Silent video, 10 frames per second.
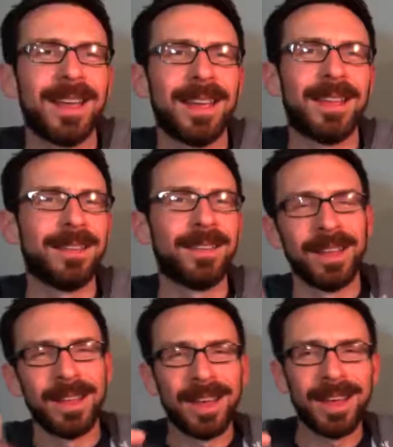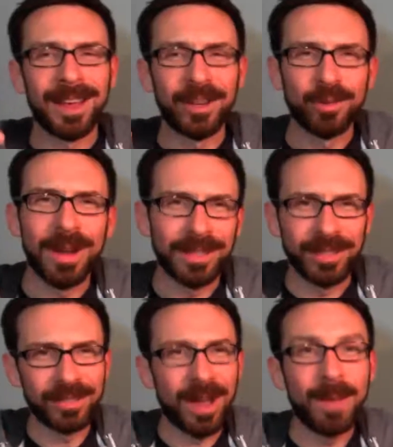and trying
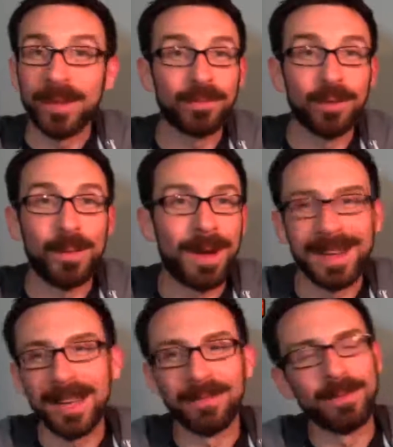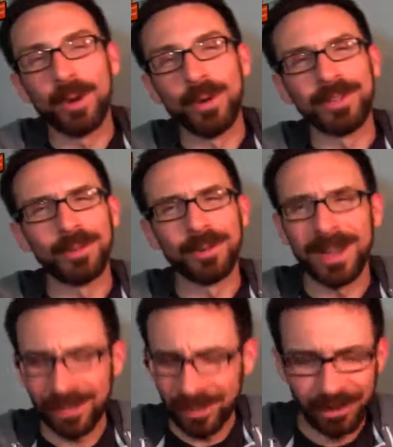to stop this robot hand from going so
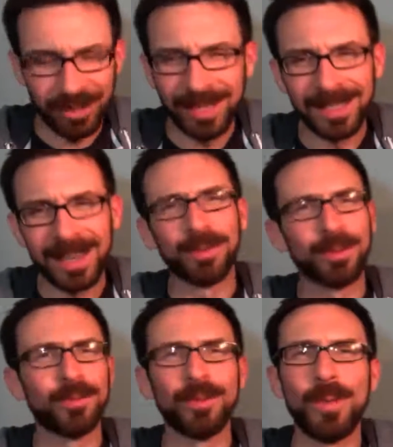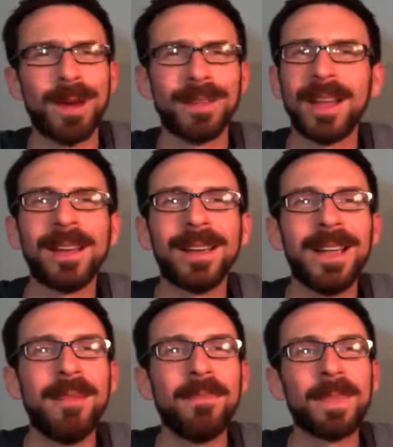crazy. She did it again with her robot leg.
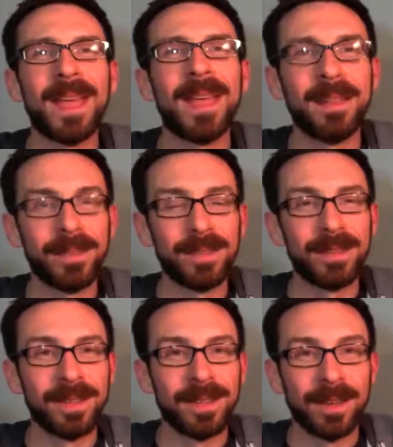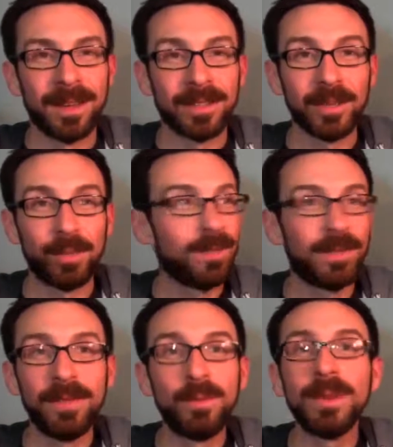And it's like, we've
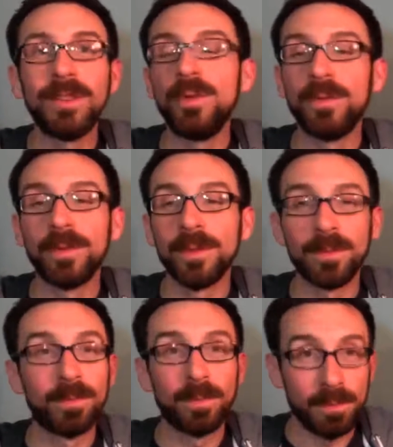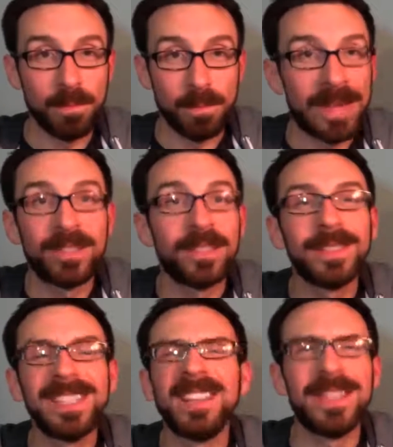lived with you for
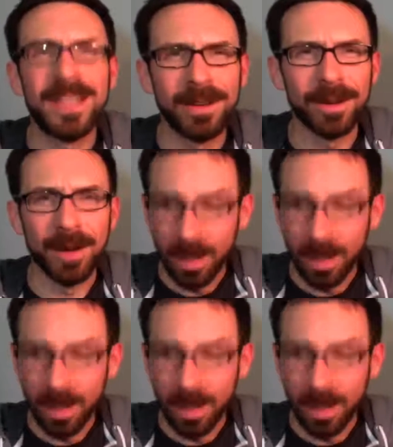basically a year,